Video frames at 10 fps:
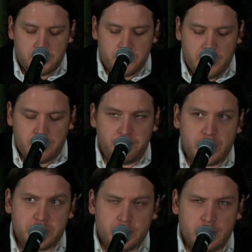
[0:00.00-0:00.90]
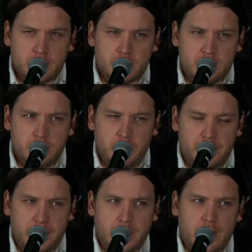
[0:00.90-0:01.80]
fiction is, we
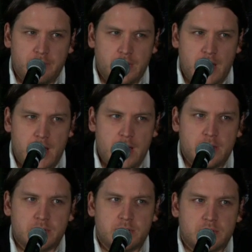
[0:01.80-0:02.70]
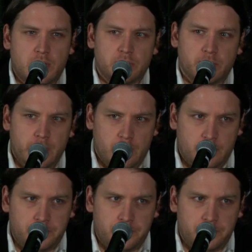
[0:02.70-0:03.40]
think of it as unreal.